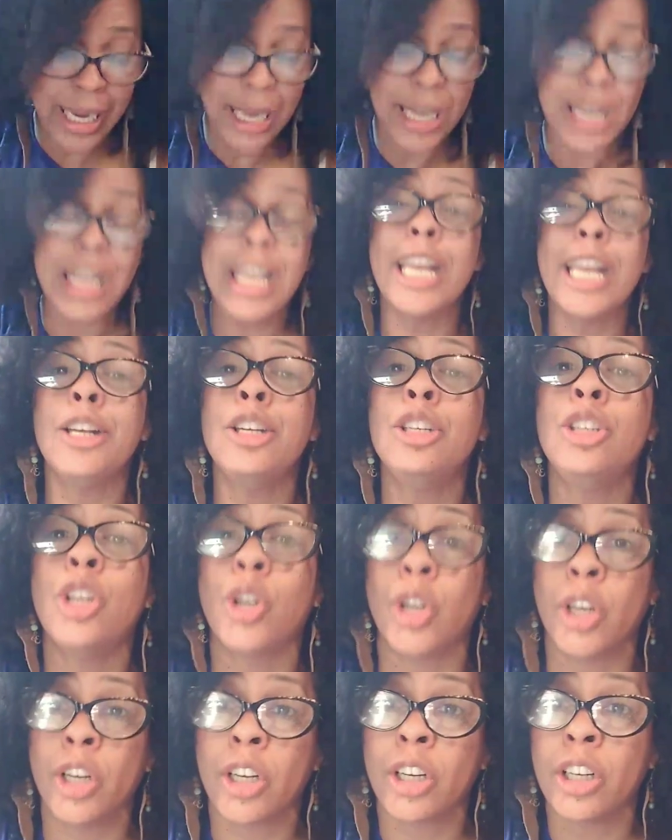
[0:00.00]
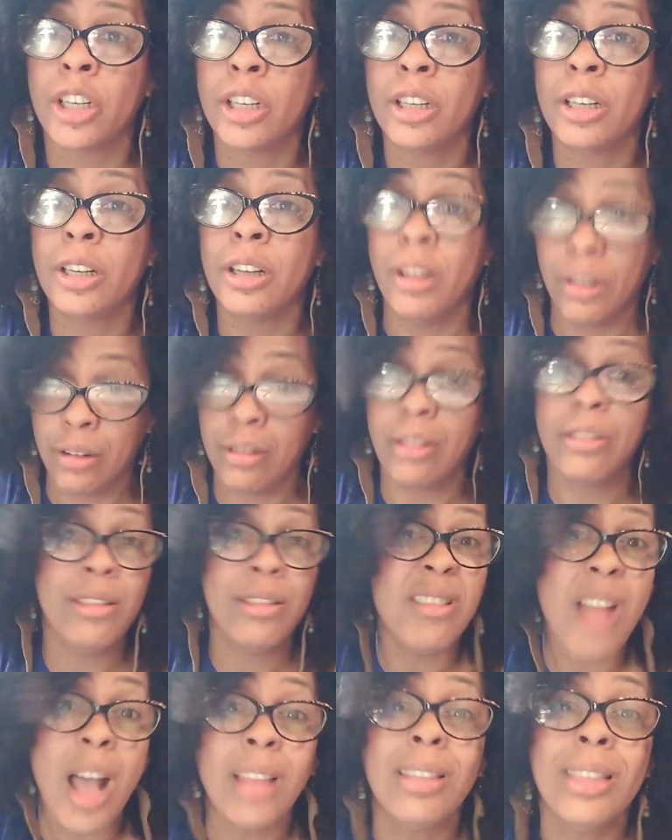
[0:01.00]
can hinder,
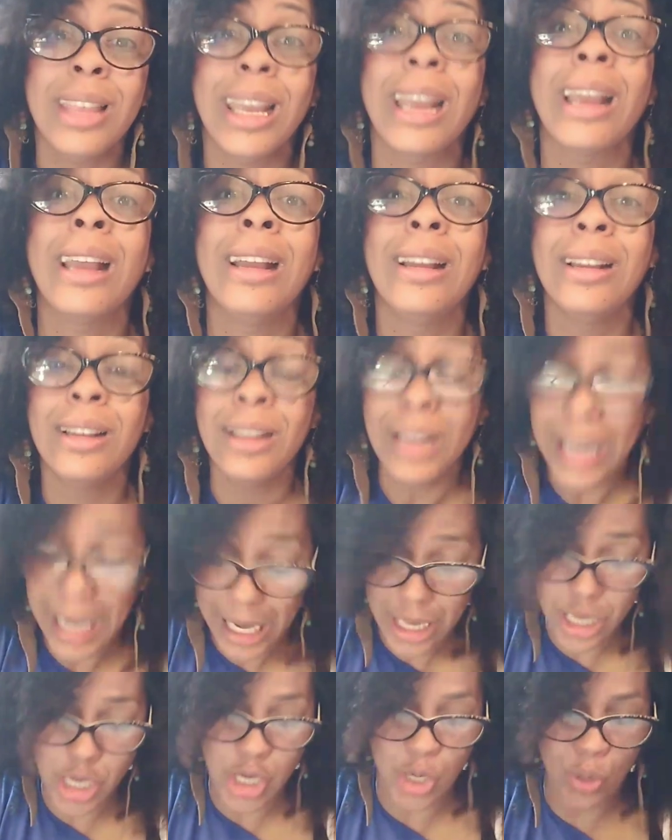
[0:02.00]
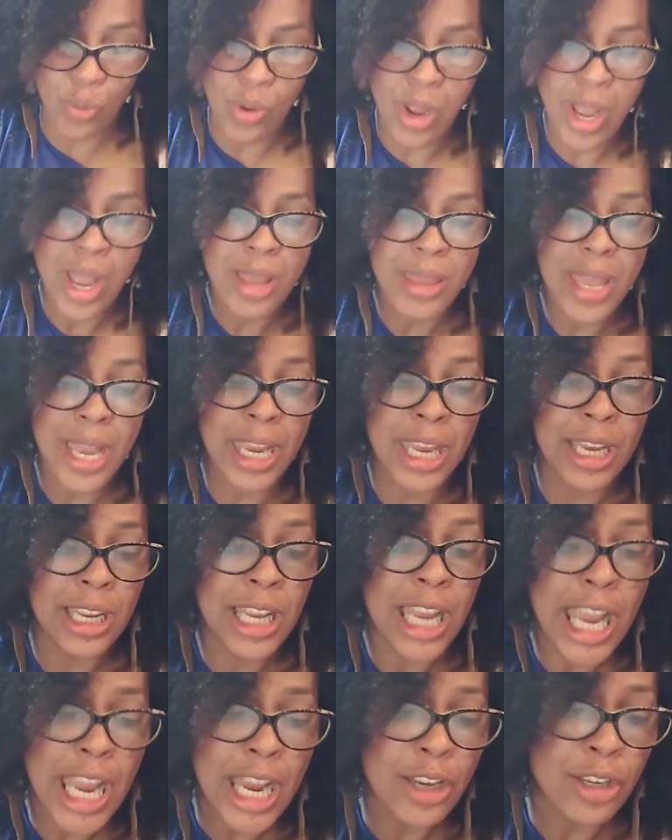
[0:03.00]
nothing in you that can
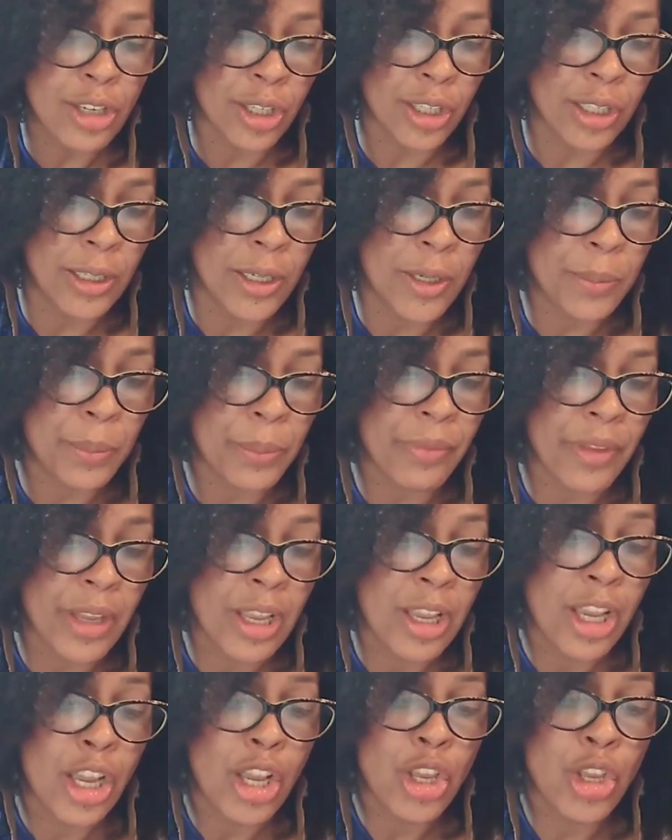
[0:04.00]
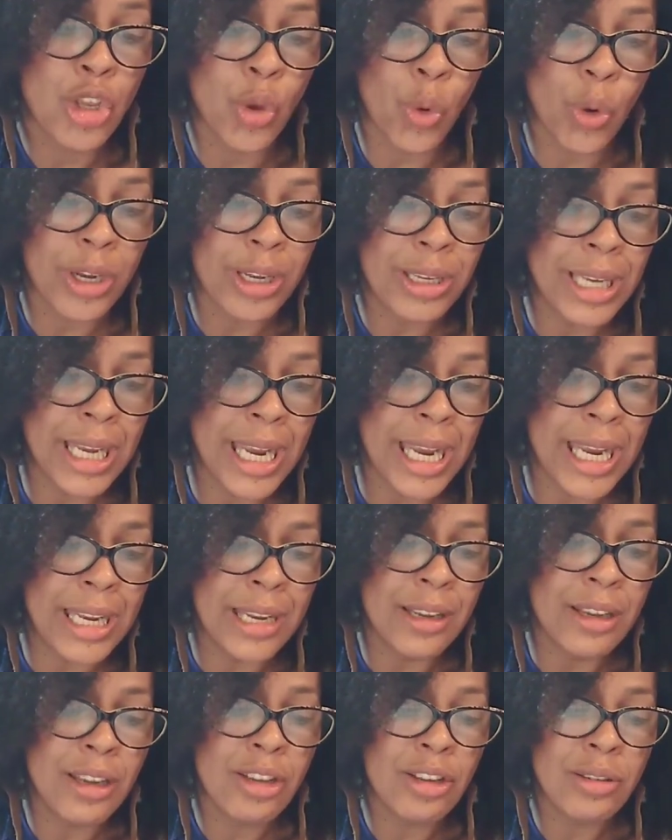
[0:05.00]
hinder your
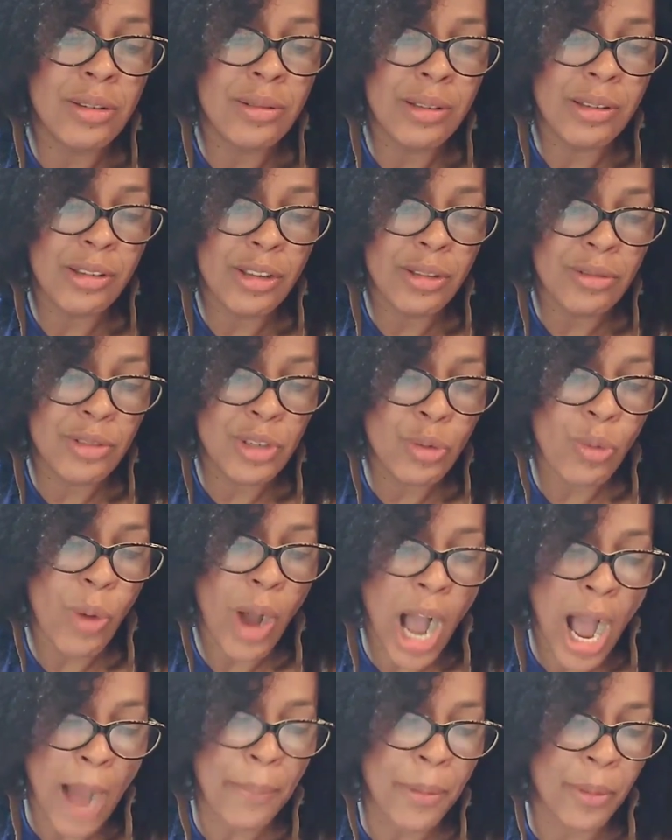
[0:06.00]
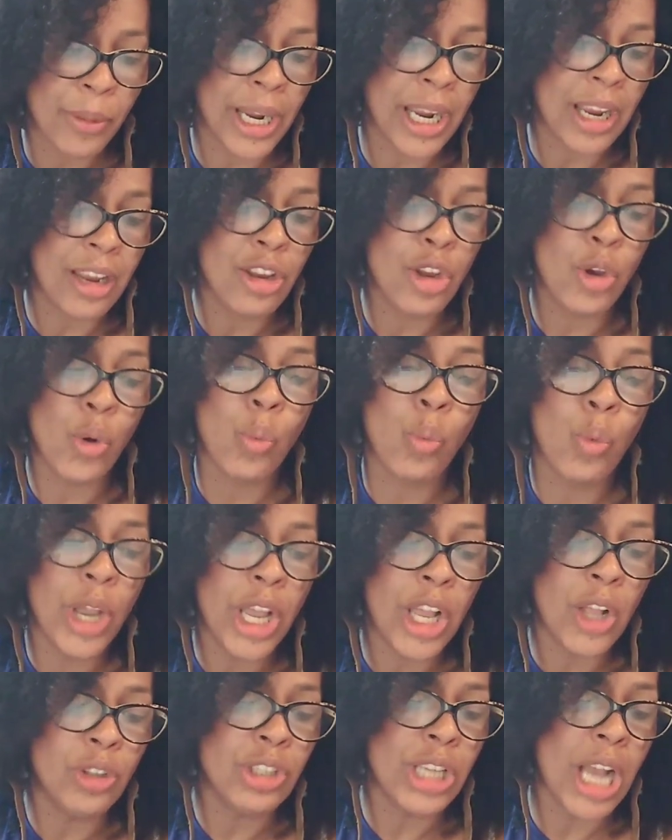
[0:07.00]
need to operate, your
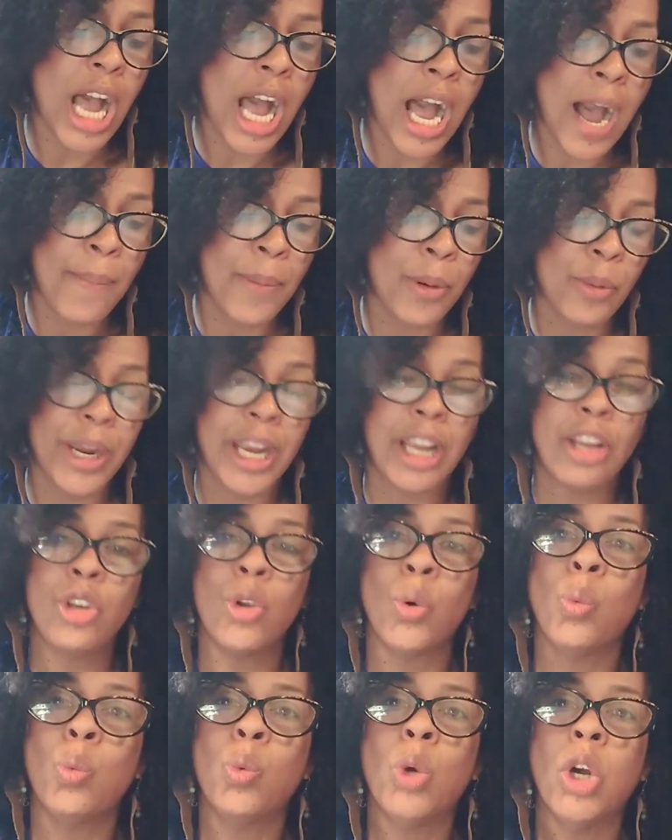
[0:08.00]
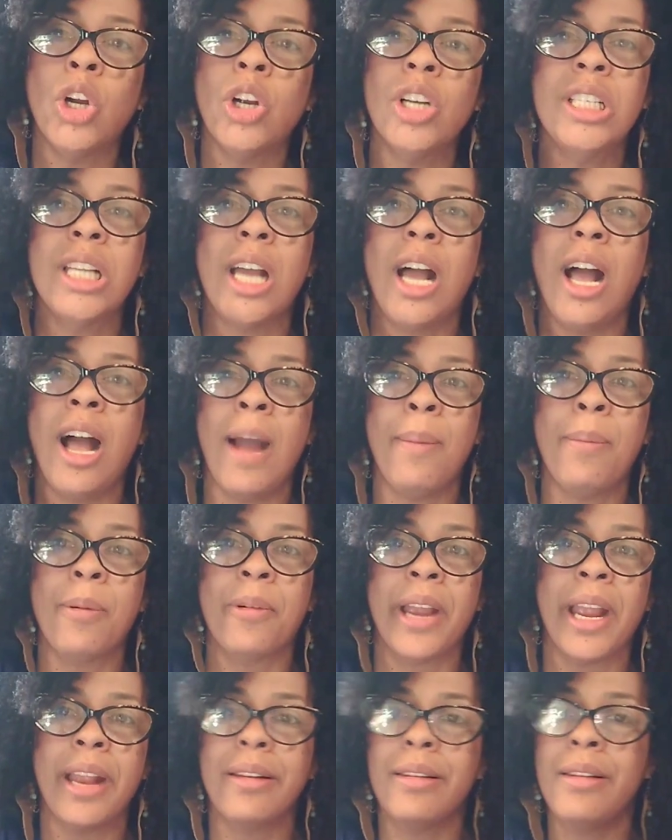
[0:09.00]
will to operate, your word to
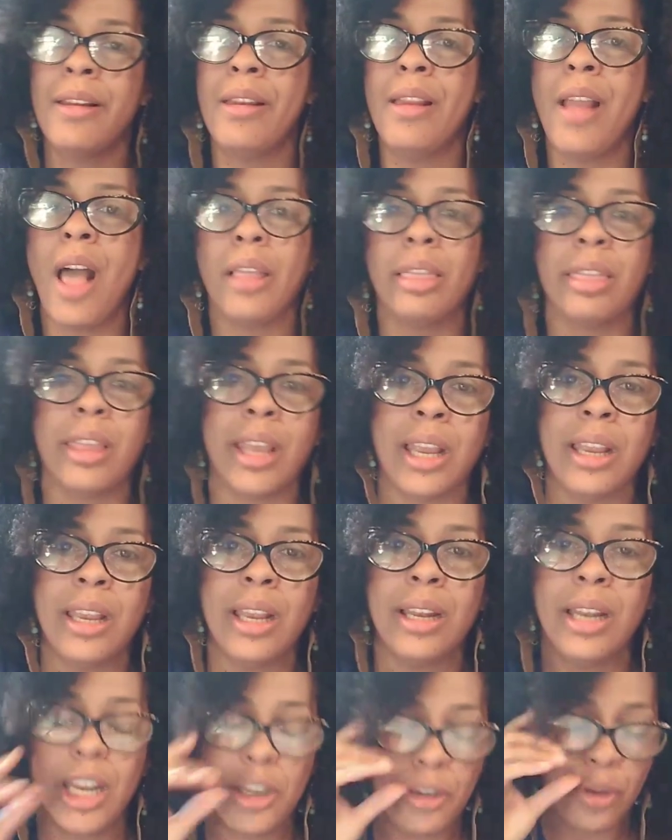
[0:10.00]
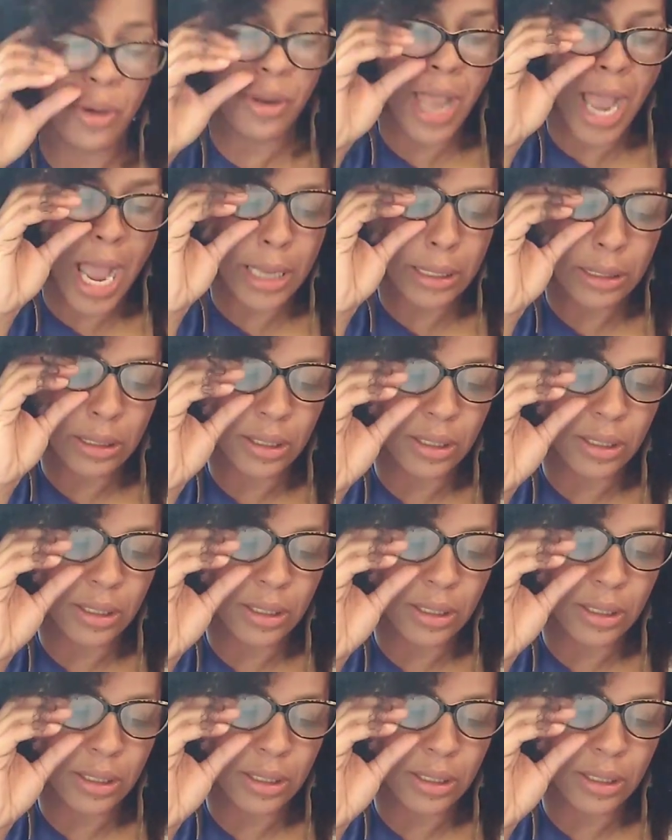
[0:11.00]
operate. Nothing can hinder that.